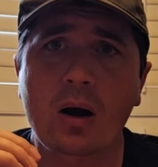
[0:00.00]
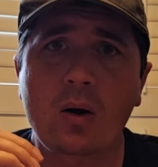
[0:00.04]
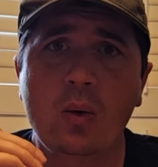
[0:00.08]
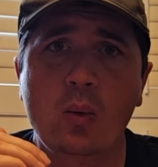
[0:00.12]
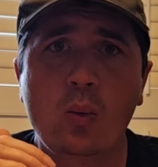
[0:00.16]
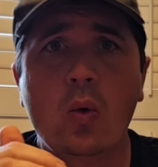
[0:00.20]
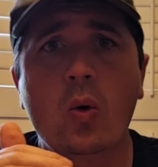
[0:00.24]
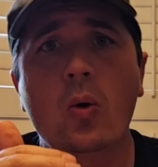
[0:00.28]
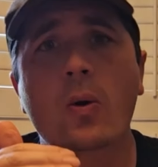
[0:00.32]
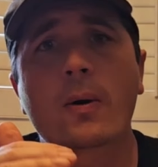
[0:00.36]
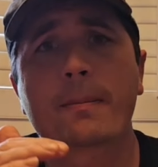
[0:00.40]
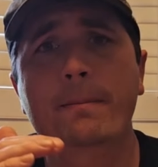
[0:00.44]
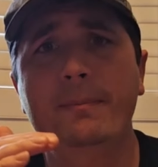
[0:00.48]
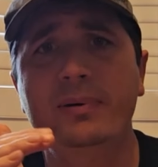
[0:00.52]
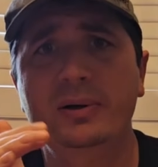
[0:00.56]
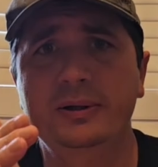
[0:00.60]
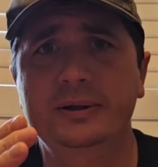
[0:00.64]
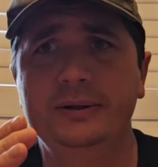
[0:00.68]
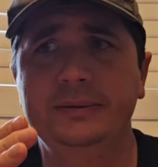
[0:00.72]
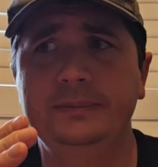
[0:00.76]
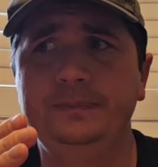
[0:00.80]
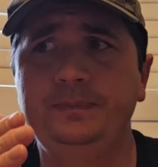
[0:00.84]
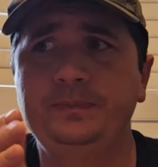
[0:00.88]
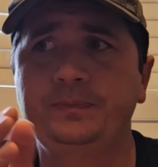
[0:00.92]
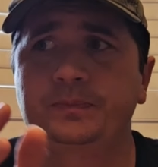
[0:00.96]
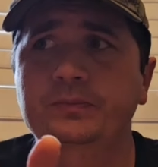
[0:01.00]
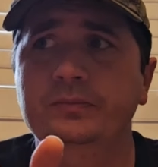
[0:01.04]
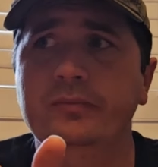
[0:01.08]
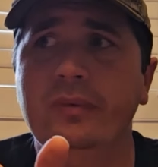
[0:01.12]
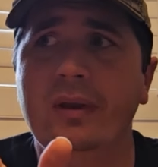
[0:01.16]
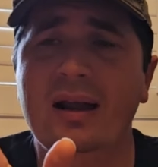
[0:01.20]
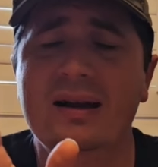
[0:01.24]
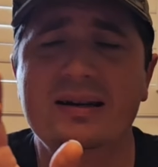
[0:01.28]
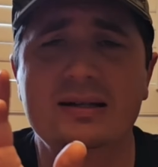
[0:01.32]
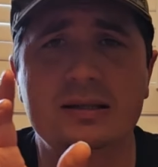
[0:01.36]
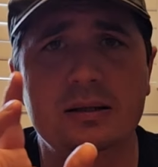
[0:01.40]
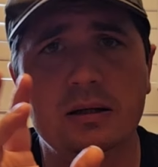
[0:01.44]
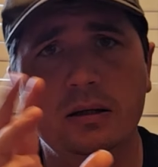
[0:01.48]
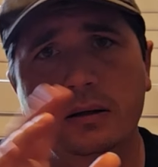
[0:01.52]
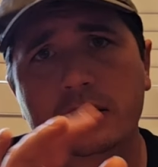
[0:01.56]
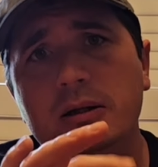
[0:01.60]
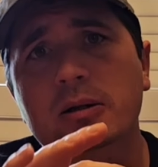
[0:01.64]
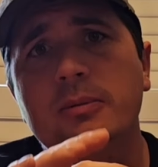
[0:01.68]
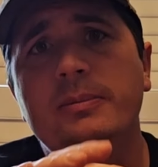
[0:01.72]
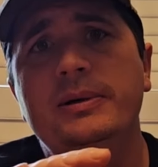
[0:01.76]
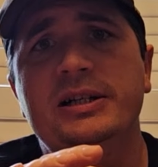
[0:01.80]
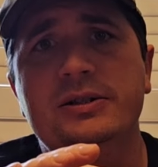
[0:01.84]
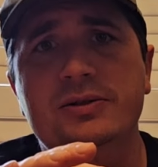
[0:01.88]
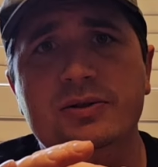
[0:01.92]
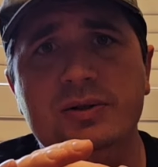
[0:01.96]
warm pudding is a
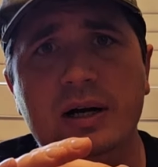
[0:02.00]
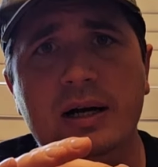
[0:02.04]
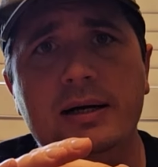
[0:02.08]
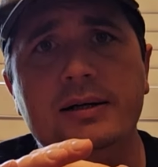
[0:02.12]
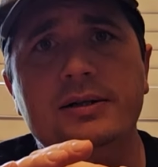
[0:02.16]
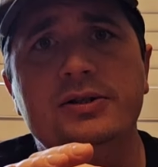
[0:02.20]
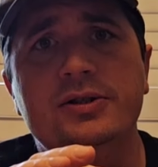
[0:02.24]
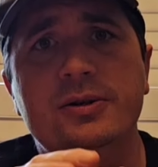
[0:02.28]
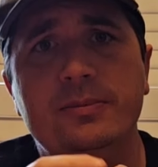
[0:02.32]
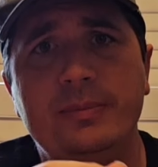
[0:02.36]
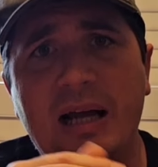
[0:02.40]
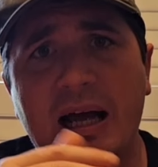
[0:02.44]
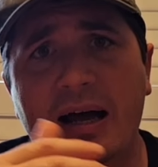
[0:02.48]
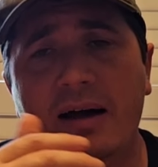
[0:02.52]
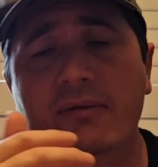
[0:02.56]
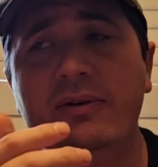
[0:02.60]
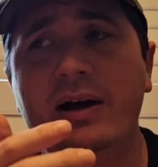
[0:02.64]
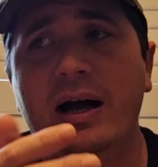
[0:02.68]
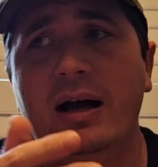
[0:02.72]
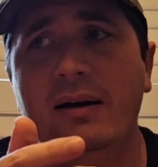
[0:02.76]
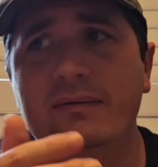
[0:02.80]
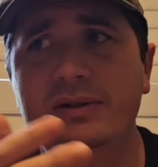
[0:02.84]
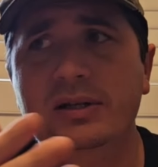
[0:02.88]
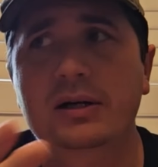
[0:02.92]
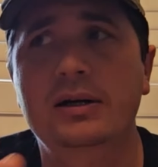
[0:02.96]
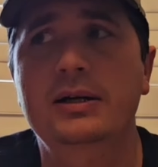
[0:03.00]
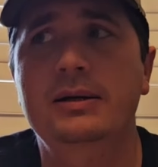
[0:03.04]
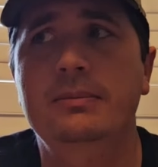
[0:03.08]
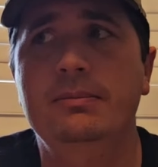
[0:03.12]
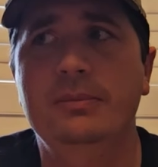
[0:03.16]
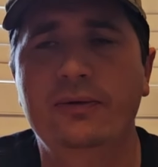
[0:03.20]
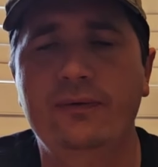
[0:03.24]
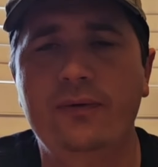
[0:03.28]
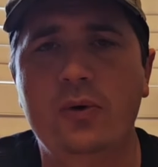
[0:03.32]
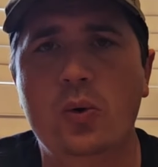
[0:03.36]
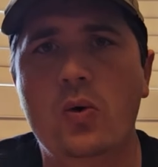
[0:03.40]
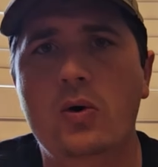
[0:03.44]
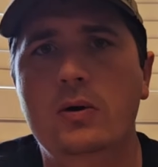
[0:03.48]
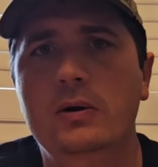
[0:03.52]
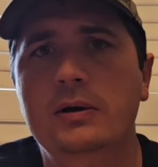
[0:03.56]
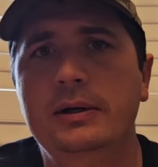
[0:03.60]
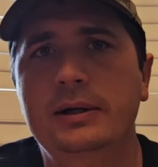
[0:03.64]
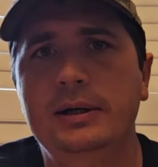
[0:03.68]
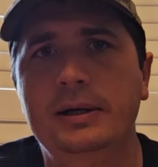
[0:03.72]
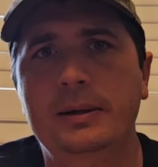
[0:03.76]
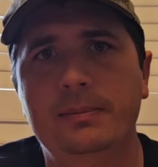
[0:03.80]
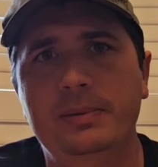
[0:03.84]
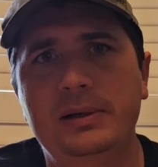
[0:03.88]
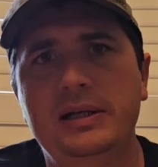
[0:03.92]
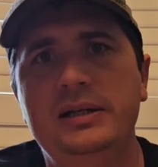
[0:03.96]
little bit strange to me. I've done it before
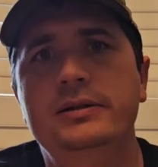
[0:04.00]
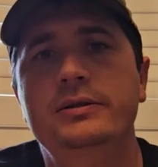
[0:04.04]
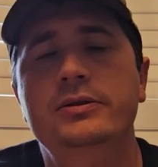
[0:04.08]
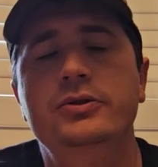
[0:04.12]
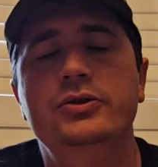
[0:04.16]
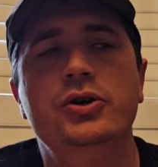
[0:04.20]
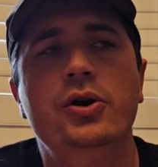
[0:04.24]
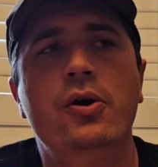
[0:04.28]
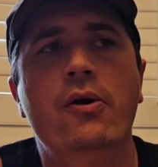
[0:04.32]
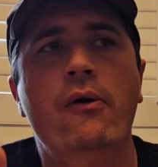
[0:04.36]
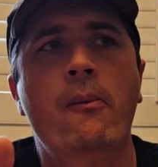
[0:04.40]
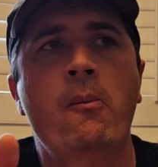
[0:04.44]
in a pinch.